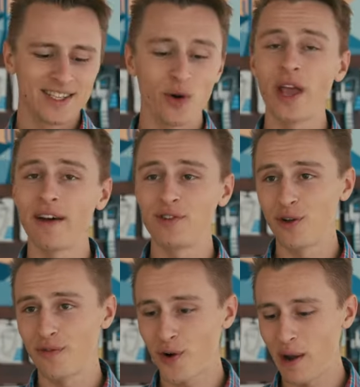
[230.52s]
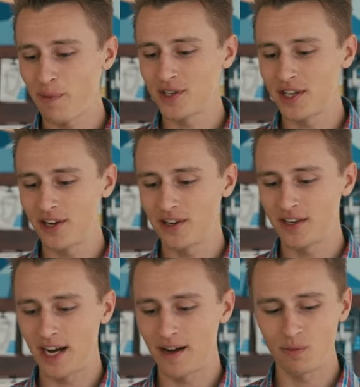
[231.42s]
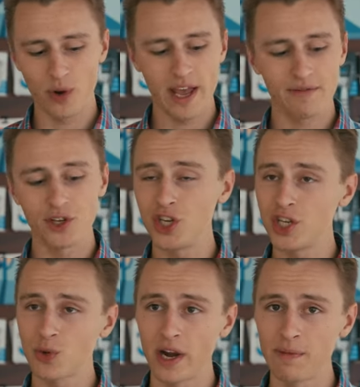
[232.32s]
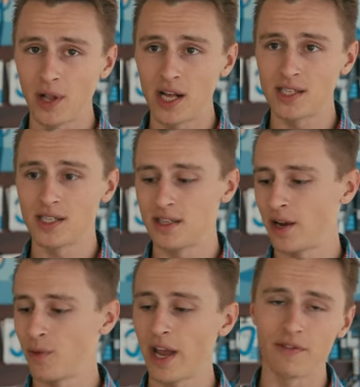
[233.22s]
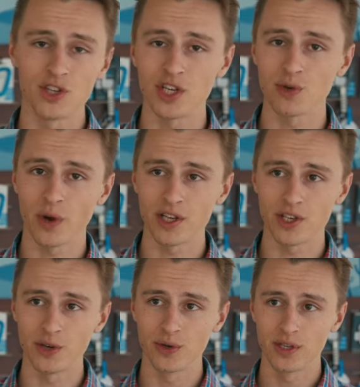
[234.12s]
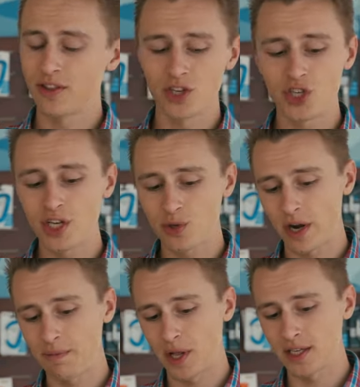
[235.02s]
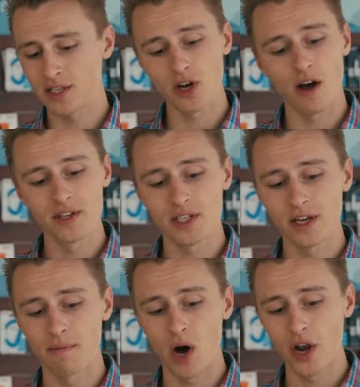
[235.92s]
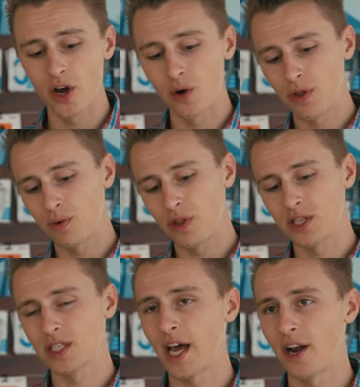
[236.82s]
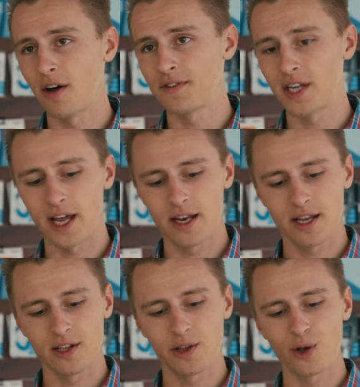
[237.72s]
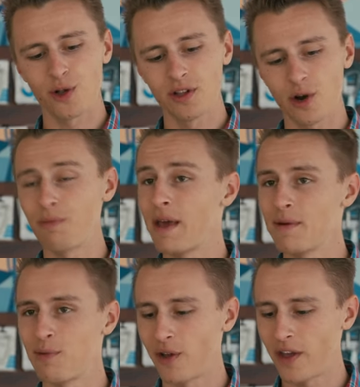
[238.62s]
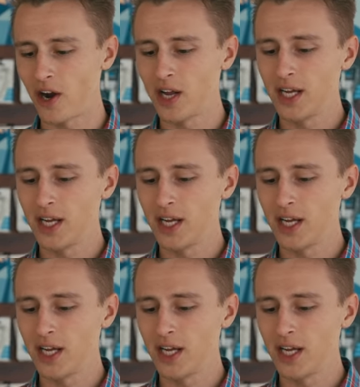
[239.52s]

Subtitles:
So we have two different crampons here. We have the G20 Plus and we have the G22. The G20 Plus is obviously a mono with a slight offset and a little baby point there.